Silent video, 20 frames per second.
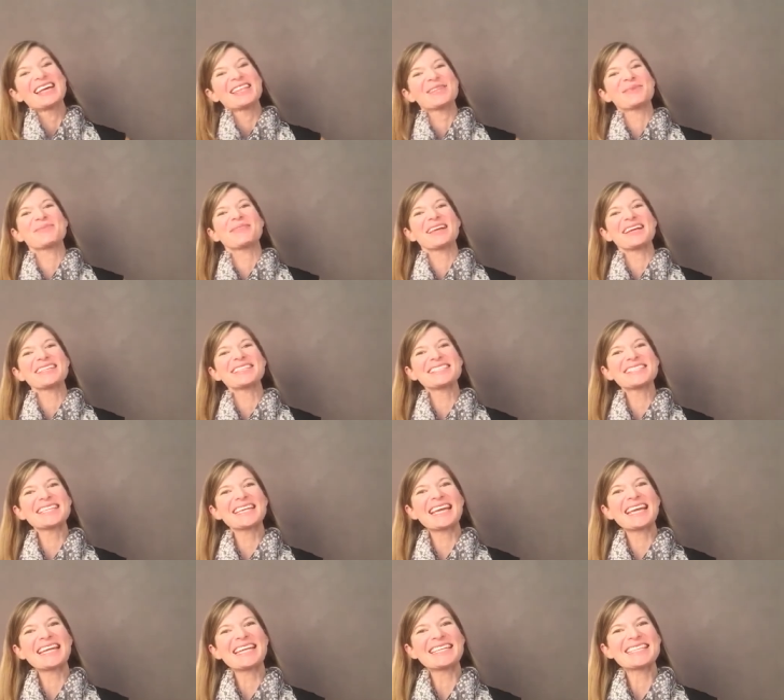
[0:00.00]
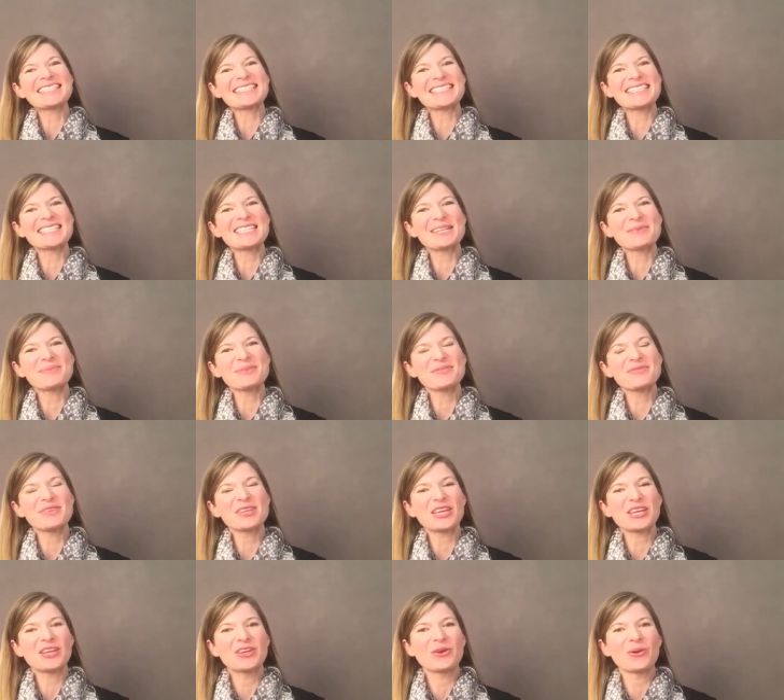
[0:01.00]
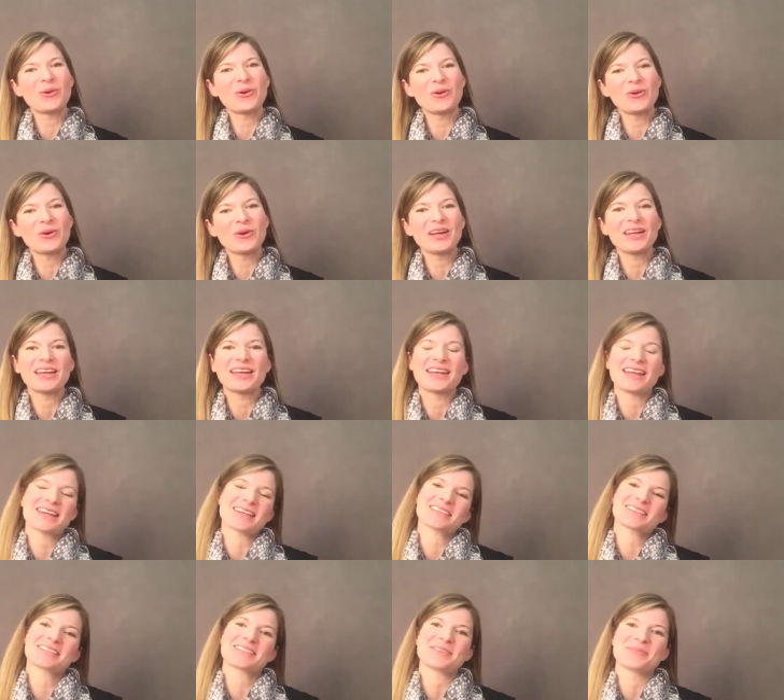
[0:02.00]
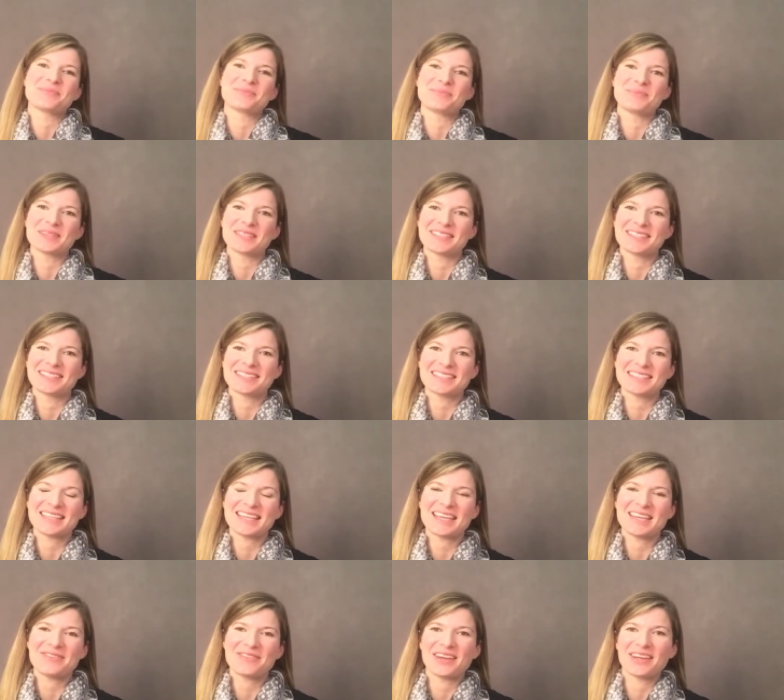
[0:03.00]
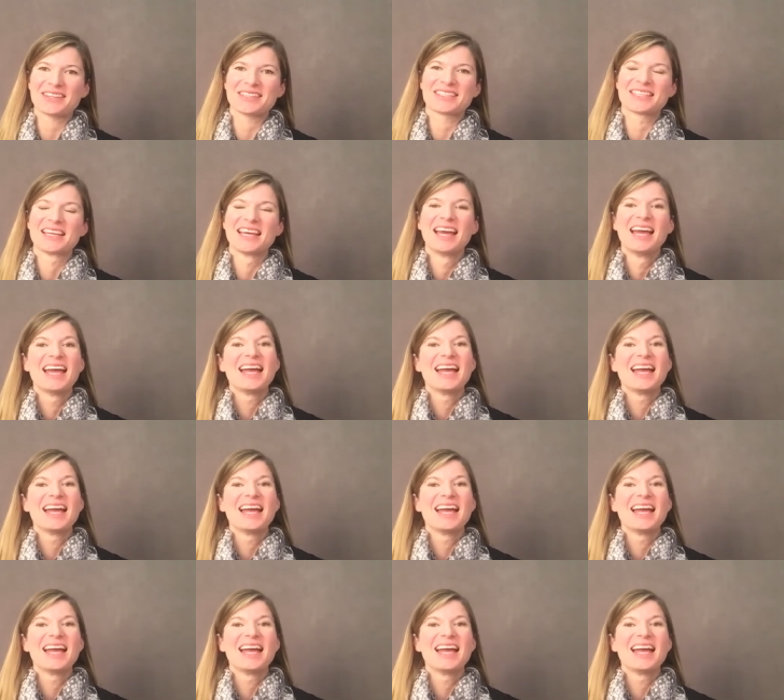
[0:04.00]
the place to get hints and tips for your next business event.